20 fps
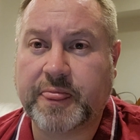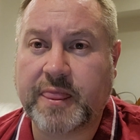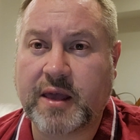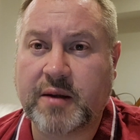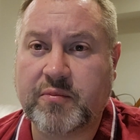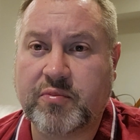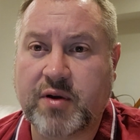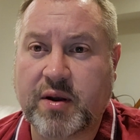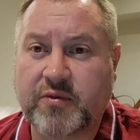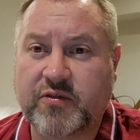
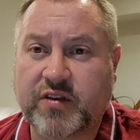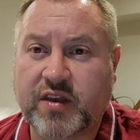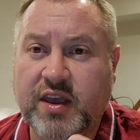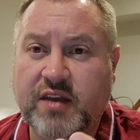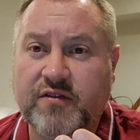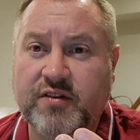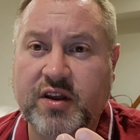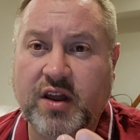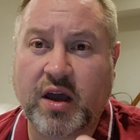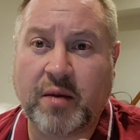and perhaps
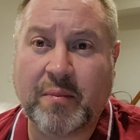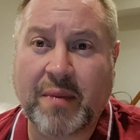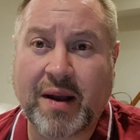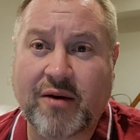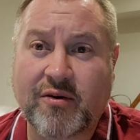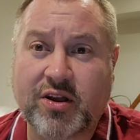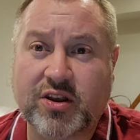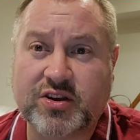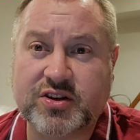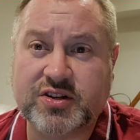even a
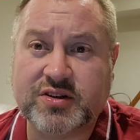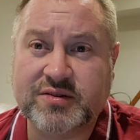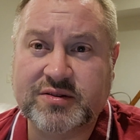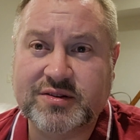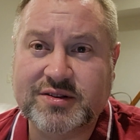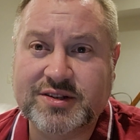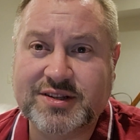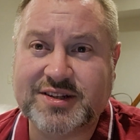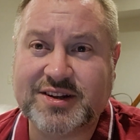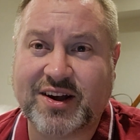marriage
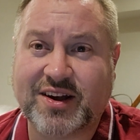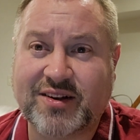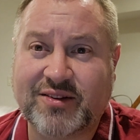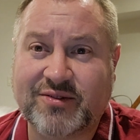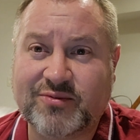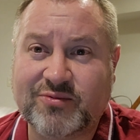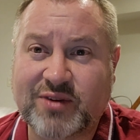style